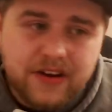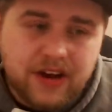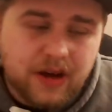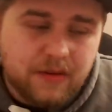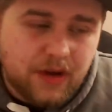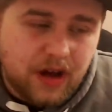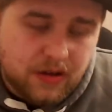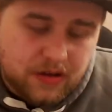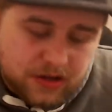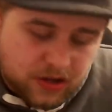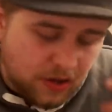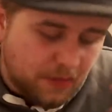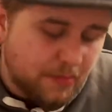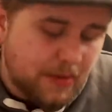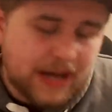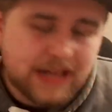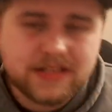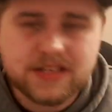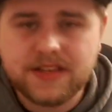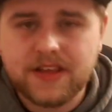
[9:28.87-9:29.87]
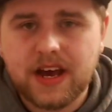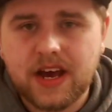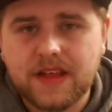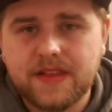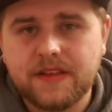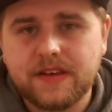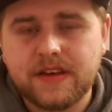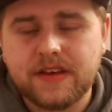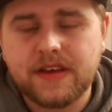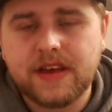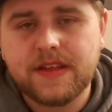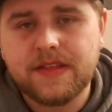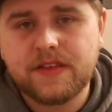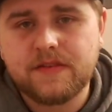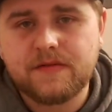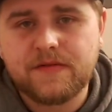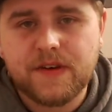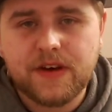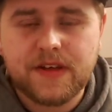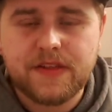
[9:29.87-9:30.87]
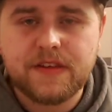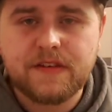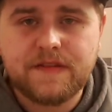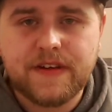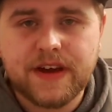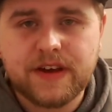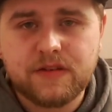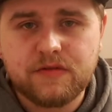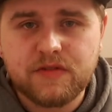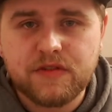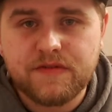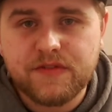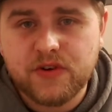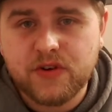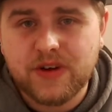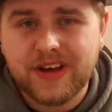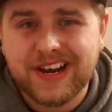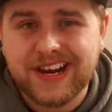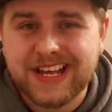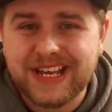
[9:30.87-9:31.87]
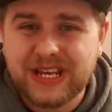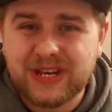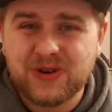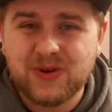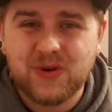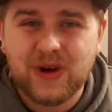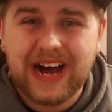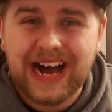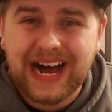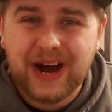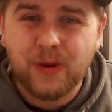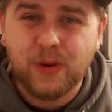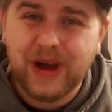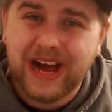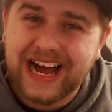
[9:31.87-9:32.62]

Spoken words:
I'll come back to that in the final review and let you know how it